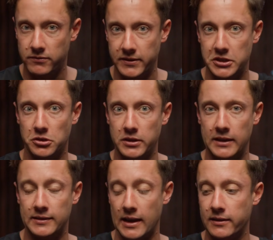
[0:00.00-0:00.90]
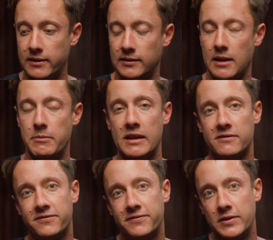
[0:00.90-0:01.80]
visually exactly the same and
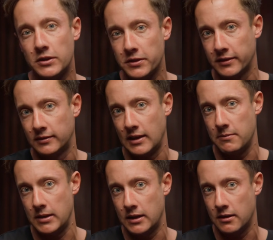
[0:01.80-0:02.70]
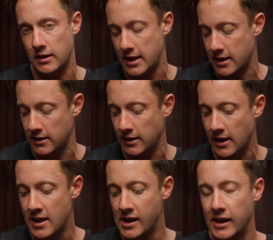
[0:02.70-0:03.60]
feel the same in your hand.
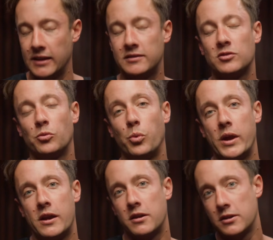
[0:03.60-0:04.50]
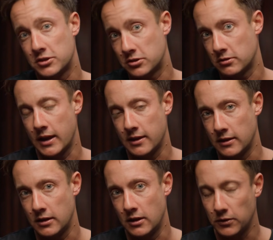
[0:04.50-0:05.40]
It's just where you're striking
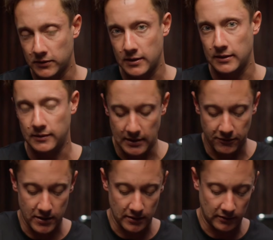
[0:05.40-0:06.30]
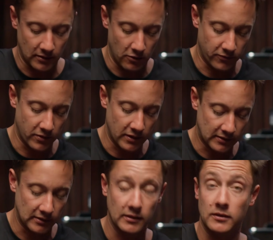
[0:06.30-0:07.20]
the notes that's different. So for
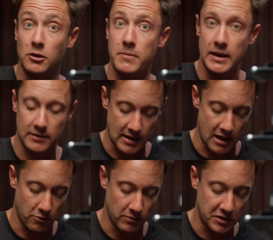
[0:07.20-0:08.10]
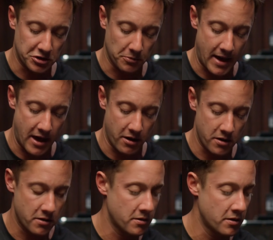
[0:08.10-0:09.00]
instance, let's go back to that original pattern.